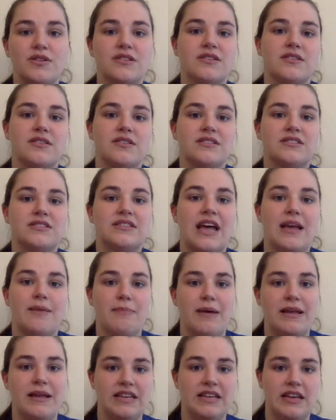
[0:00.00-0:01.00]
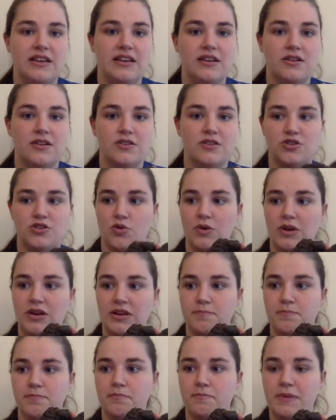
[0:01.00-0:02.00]
segmented, so in
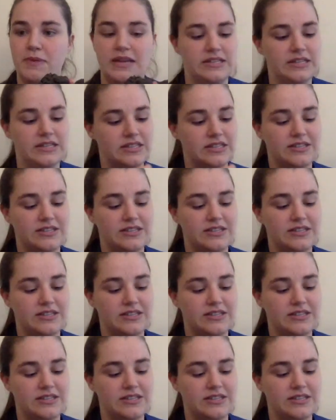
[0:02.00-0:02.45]
pieces.